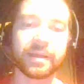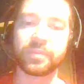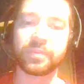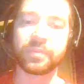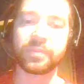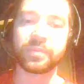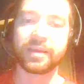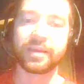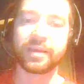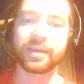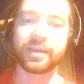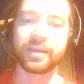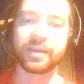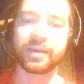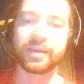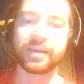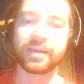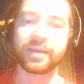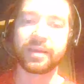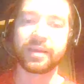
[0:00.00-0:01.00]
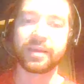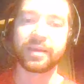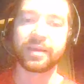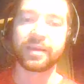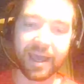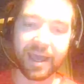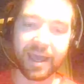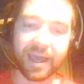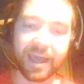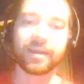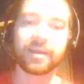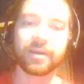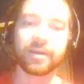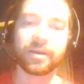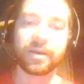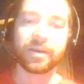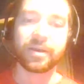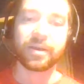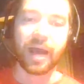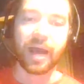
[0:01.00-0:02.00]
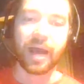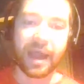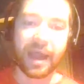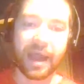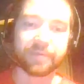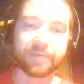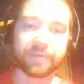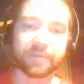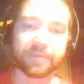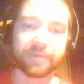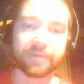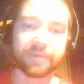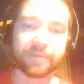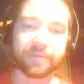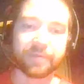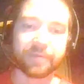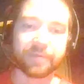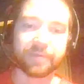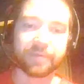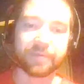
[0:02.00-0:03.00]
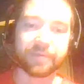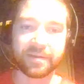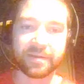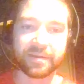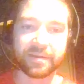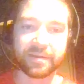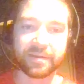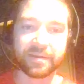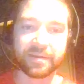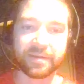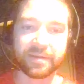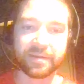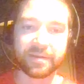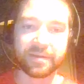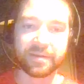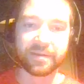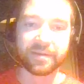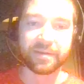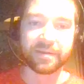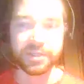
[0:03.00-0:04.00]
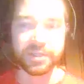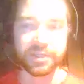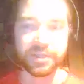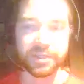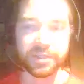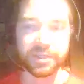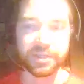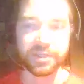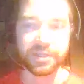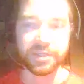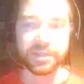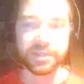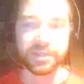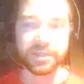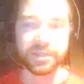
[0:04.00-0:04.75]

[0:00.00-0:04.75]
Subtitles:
to just say, I have full faith and confidence in my coaching staff.